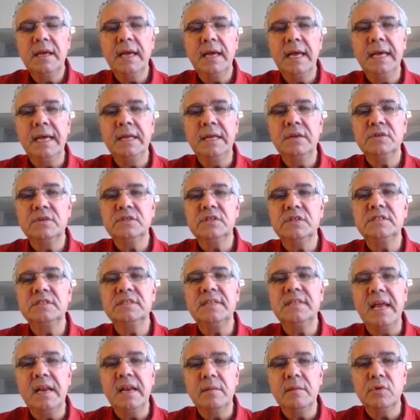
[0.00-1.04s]
and a
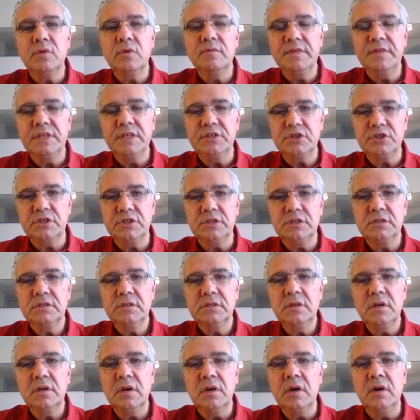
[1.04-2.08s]
sustainable vision
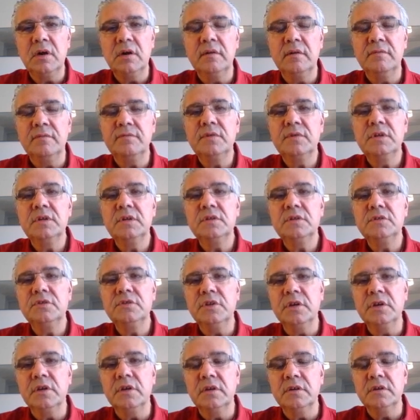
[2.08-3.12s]
of
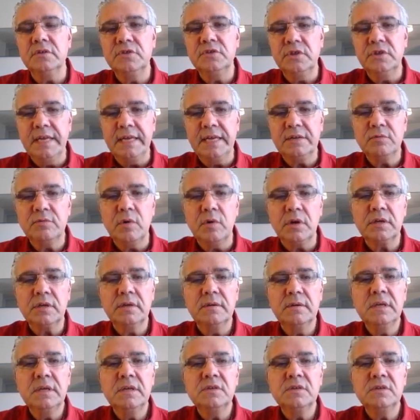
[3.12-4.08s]
the network.